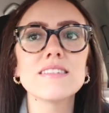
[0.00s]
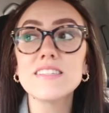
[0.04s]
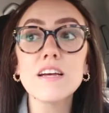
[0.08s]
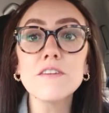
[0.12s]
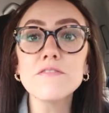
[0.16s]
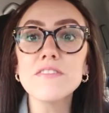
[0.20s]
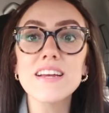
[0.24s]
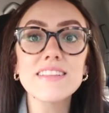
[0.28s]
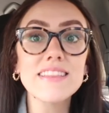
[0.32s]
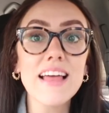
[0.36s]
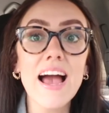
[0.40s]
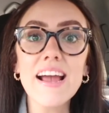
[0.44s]

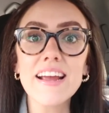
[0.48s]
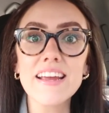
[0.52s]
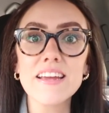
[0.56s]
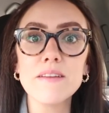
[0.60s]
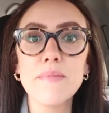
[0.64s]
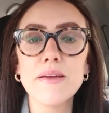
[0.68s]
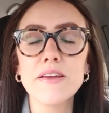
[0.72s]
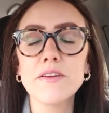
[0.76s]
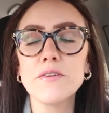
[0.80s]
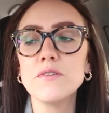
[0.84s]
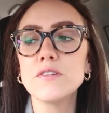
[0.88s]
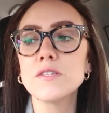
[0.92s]
stuff like that
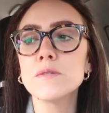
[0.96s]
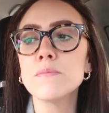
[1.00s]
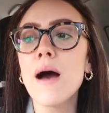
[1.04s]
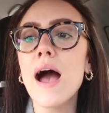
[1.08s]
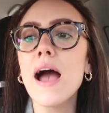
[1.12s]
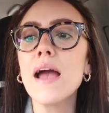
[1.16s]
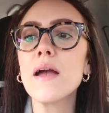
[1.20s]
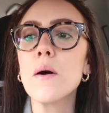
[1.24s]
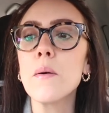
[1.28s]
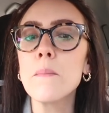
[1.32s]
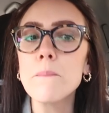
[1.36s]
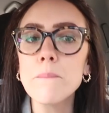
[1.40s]
can make you
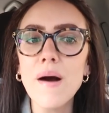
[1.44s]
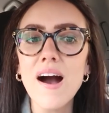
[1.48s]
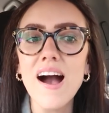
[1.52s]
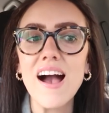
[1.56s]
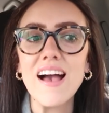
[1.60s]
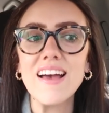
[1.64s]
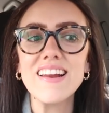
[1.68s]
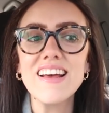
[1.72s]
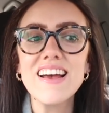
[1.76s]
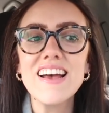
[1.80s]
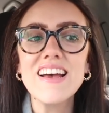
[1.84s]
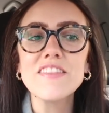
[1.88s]
smile,
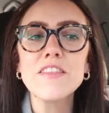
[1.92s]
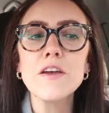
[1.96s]
but